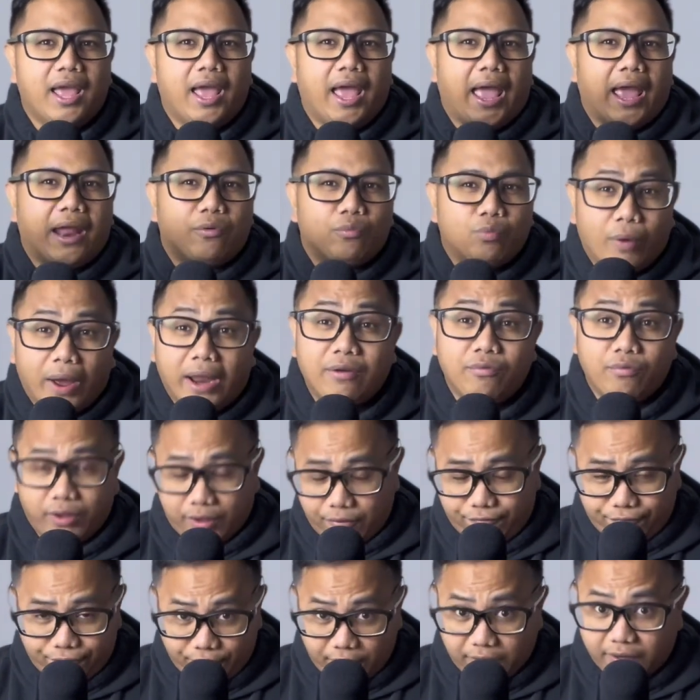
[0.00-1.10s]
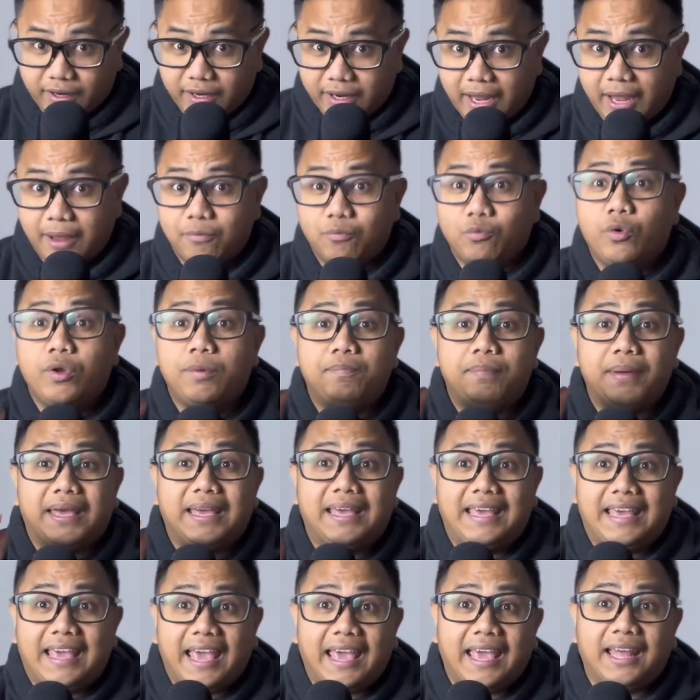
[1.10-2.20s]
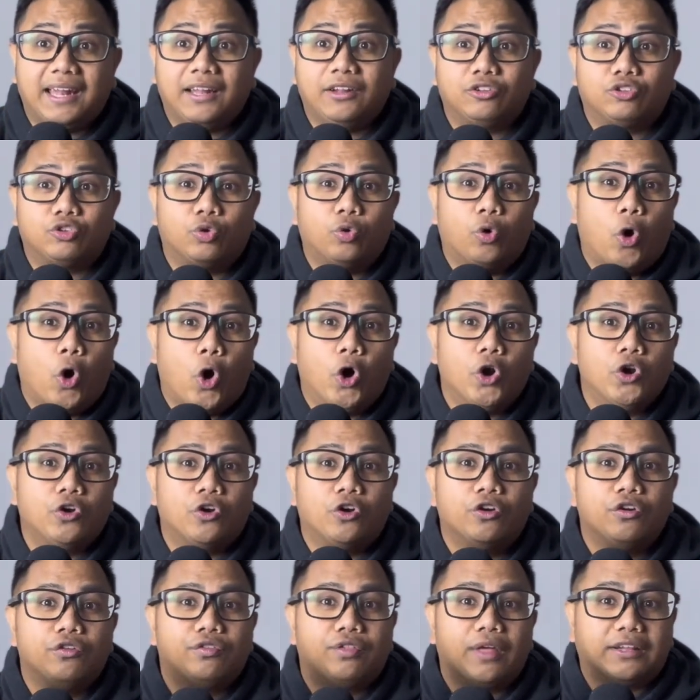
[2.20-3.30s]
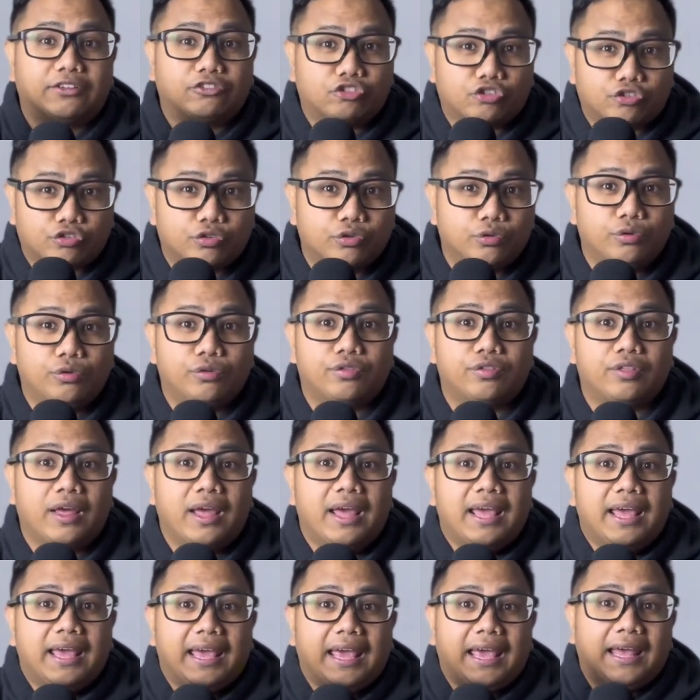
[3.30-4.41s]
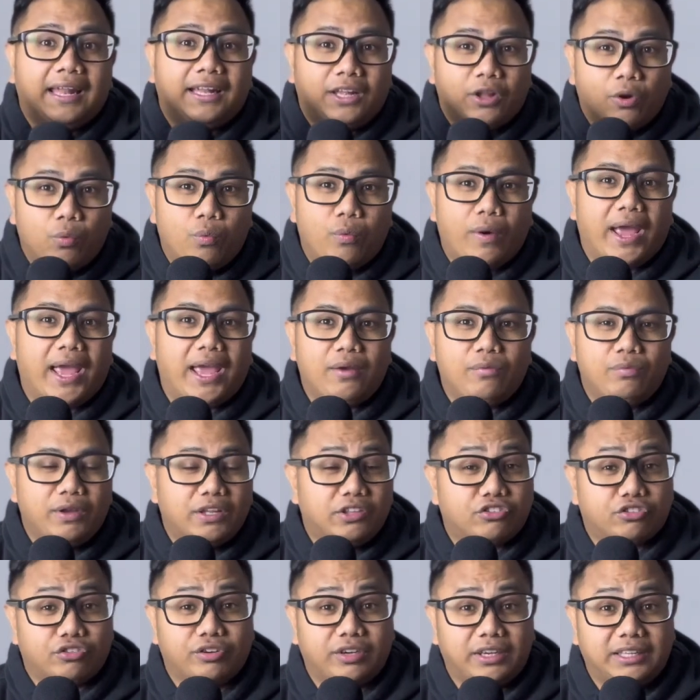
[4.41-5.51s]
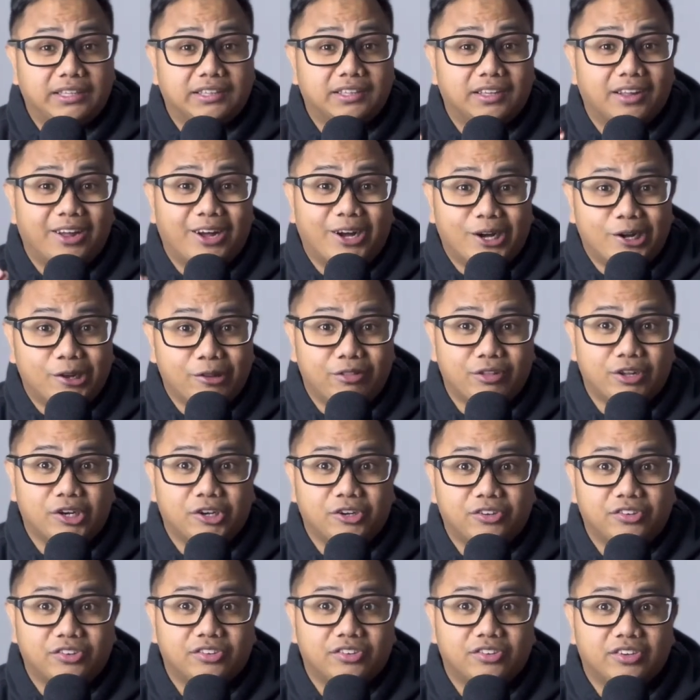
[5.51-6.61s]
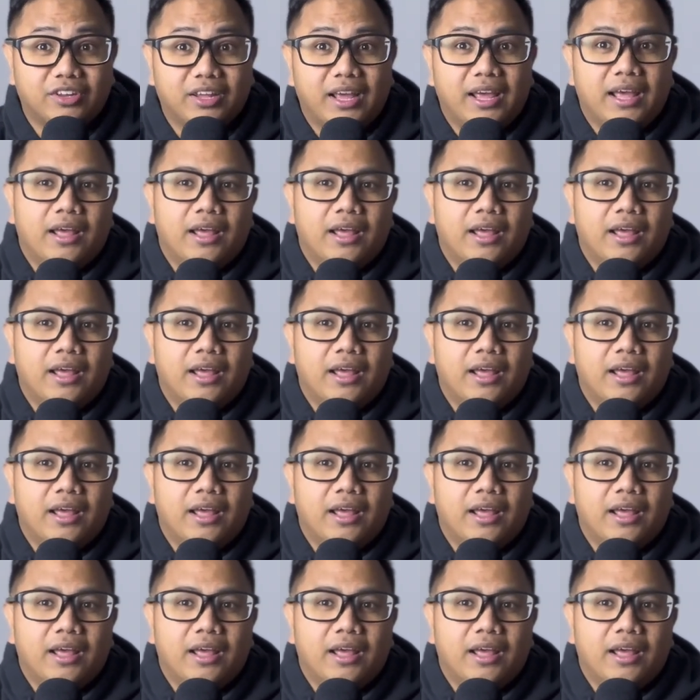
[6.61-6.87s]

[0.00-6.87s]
And when we fear Him, we begin to honor the truth in the way we treat others.